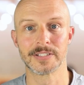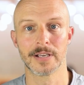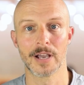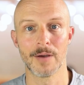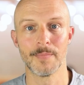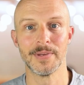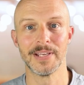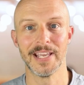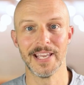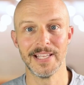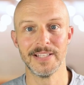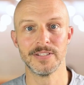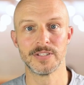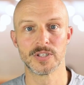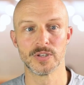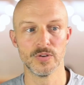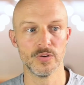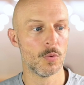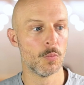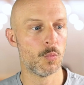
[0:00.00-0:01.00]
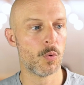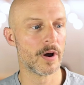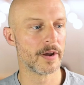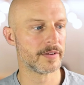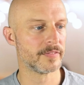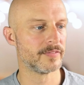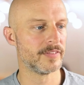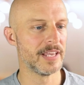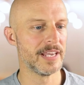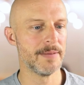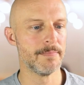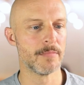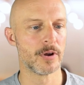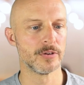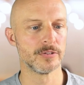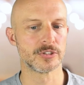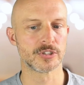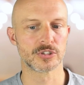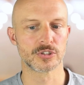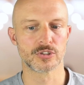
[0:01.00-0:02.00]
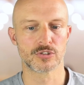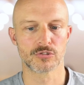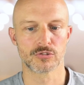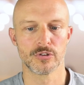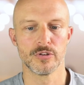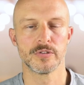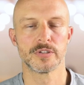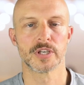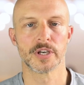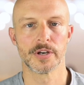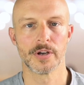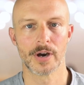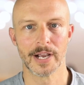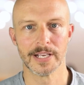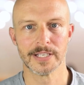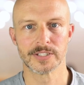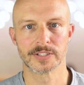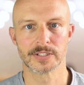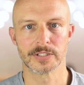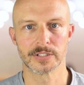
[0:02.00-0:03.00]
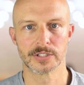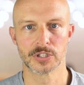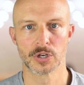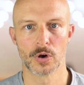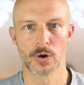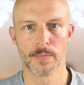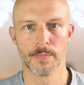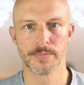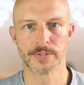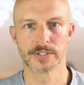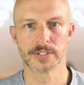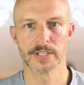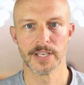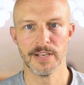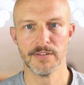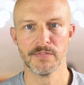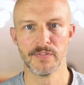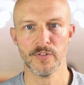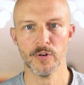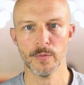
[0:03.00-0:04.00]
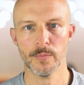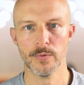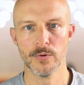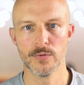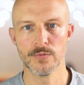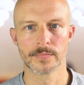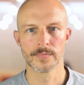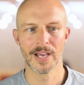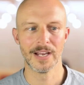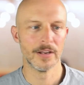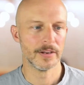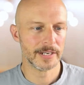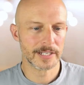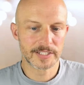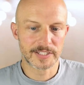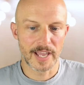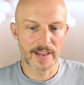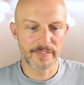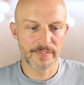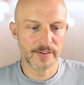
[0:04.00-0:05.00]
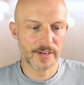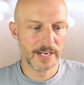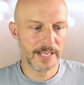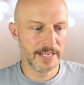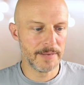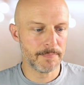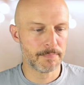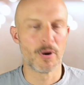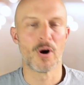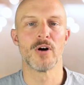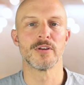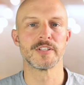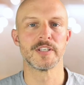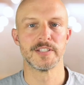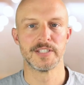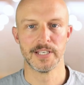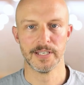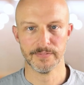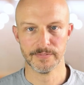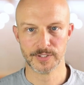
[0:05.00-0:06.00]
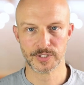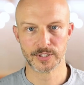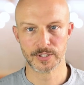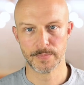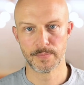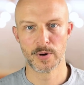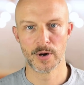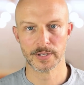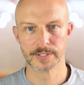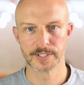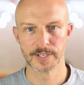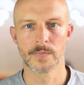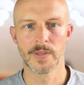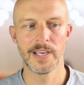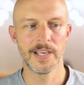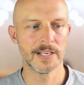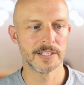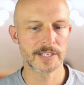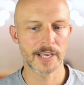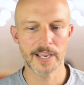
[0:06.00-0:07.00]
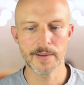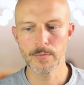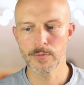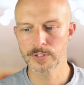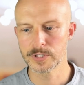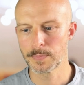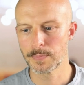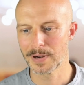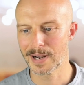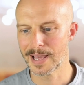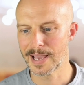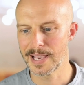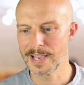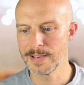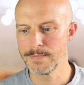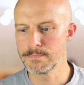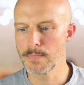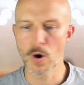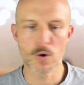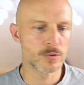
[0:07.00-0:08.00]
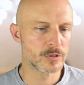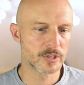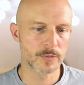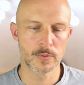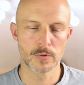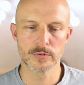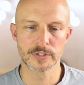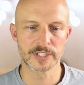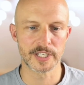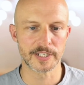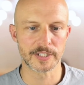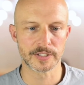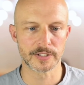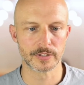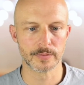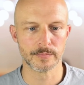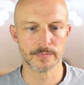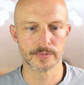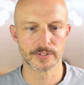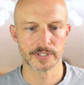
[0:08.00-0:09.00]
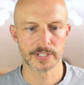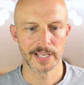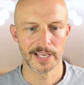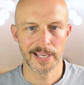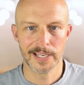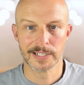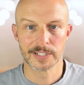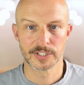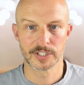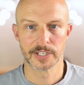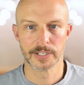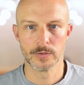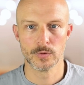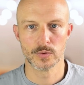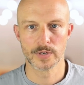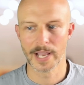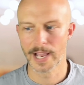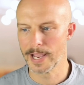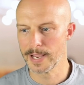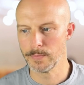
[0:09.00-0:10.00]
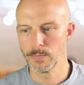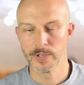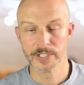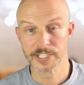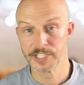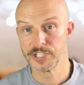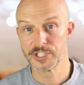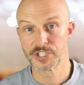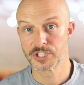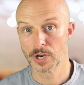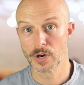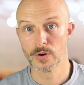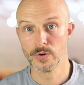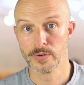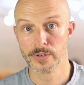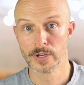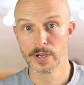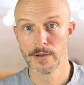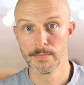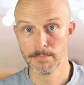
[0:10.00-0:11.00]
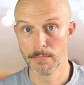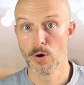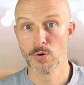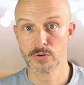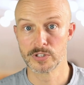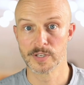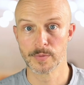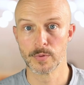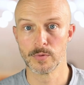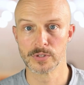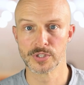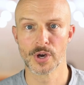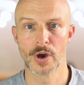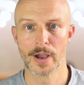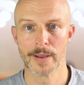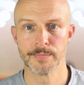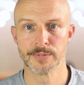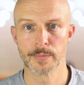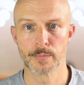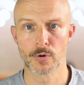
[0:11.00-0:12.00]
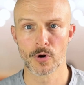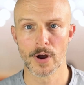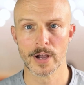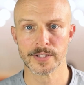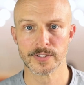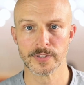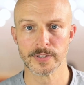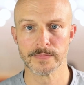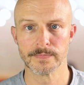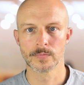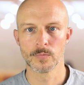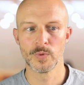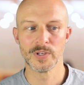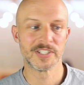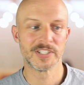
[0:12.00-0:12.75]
coming into one of the most scrutinised jobs in football. Now look, there's definitely positives to Potter. He is able to play multiple systems in a single game, which he showed multiple times at Brighton, which